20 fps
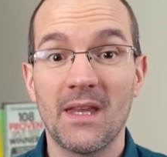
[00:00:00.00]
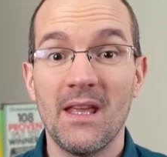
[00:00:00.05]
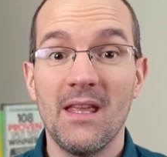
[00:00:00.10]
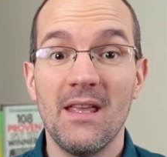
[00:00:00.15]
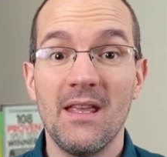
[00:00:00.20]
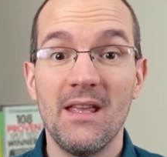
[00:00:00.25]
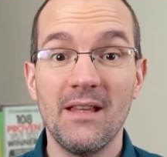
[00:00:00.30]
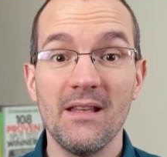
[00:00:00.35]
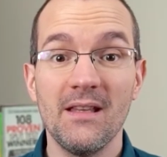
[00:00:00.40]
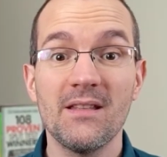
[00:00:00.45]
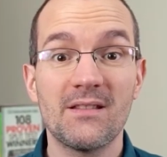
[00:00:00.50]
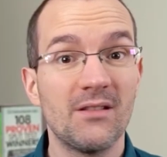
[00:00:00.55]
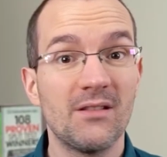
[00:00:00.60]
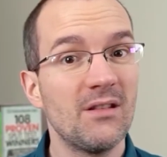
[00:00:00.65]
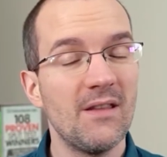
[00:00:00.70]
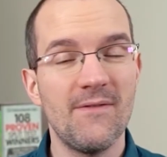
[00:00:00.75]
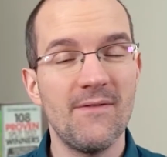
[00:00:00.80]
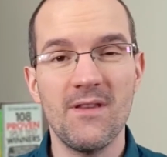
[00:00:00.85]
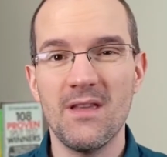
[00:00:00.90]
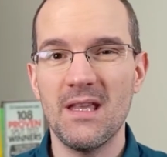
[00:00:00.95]
It is to
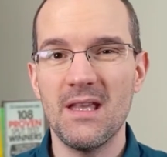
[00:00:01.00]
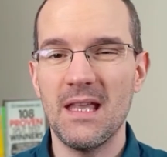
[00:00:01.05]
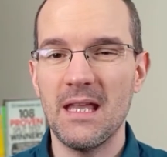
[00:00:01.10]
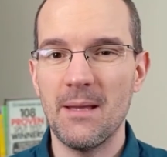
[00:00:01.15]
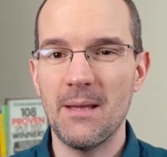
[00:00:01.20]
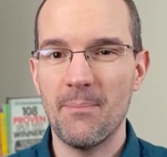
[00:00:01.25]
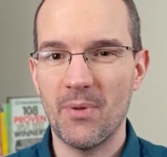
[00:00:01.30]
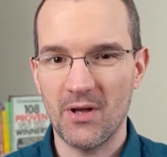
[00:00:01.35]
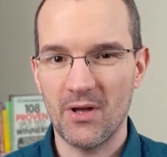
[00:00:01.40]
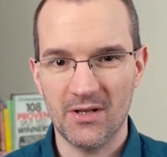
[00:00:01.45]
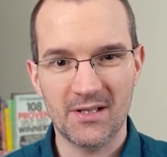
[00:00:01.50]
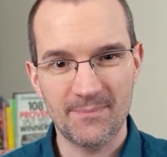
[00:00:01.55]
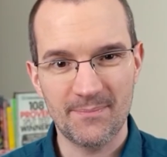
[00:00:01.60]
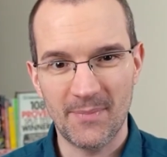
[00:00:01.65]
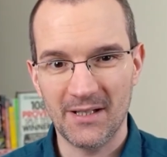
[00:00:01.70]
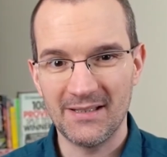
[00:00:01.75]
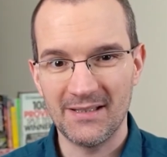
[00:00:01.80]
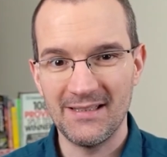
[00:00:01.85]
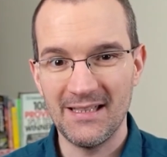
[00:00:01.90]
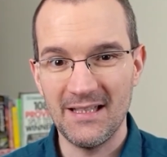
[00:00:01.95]
give you a
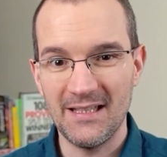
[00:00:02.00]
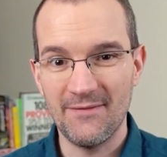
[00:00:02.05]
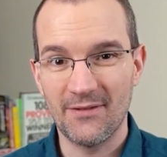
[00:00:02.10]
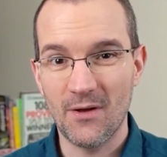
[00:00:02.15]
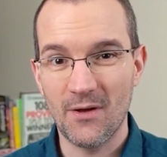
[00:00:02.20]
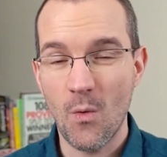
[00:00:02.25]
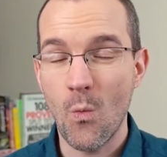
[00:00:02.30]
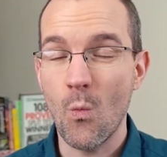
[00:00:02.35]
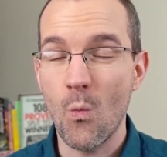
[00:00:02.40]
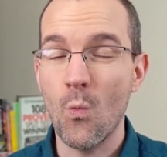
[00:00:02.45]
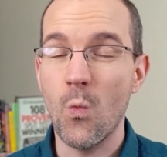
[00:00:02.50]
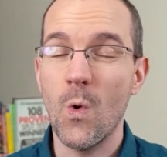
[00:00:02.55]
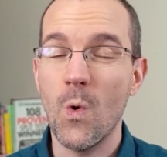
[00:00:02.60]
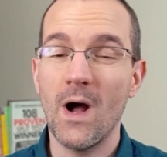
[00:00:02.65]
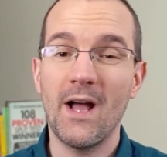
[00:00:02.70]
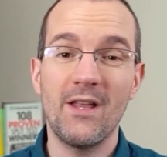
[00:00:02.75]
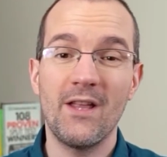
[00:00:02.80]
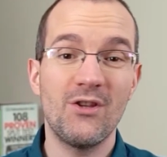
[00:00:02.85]
perspective why